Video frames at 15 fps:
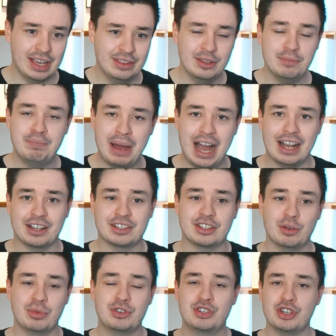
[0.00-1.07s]
in the backs
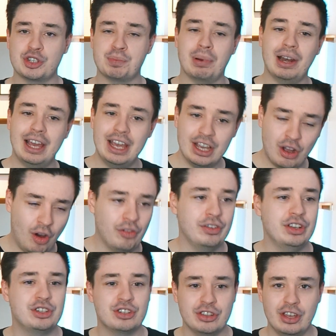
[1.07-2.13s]
that were just playing off
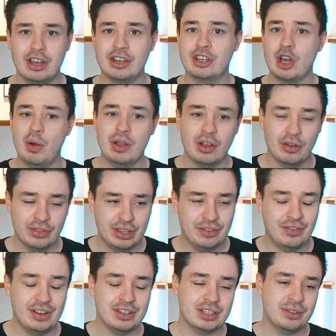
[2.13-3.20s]
each other and going on the
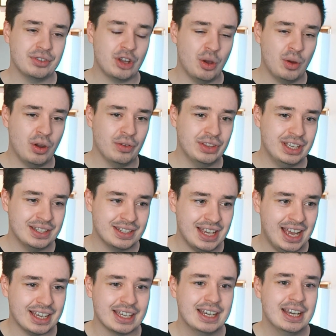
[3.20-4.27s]
offensive and going on the
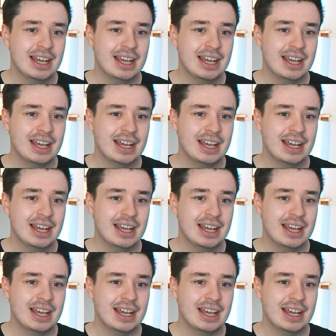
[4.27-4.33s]
attack.